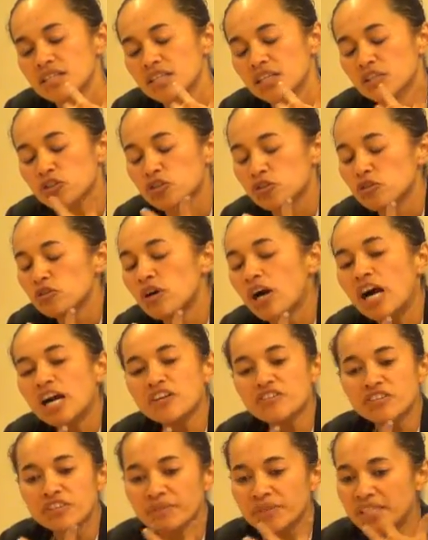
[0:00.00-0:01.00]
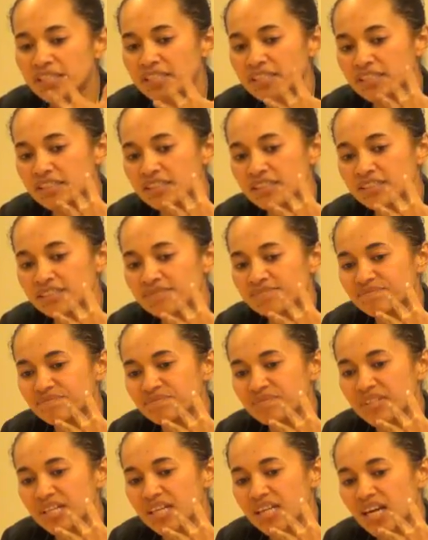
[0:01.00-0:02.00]
it's so hard for me
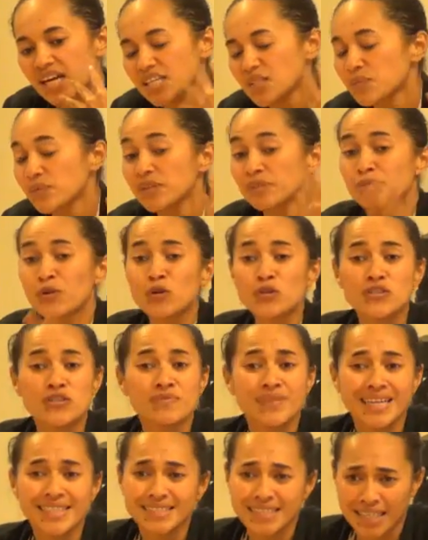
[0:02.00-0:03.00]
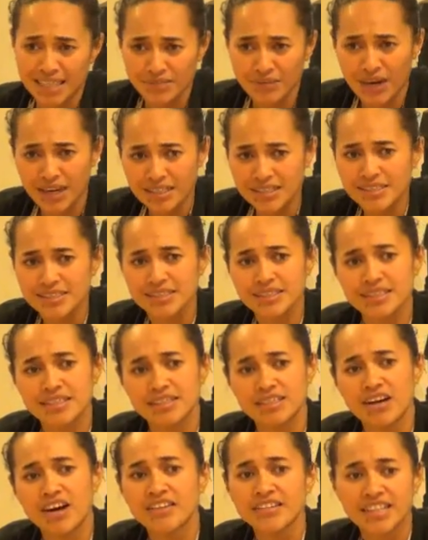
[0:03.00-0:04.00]
I spend most of my time, honestly,
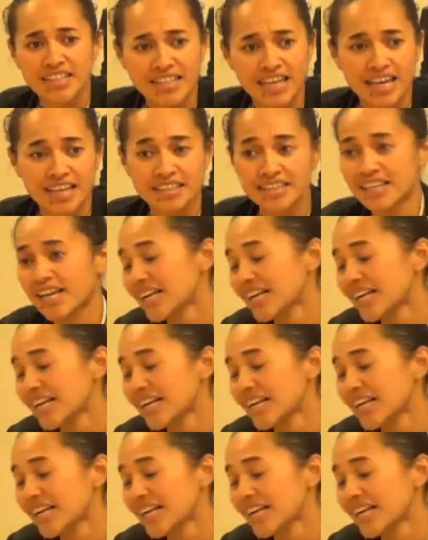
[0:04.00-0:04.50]
on the land.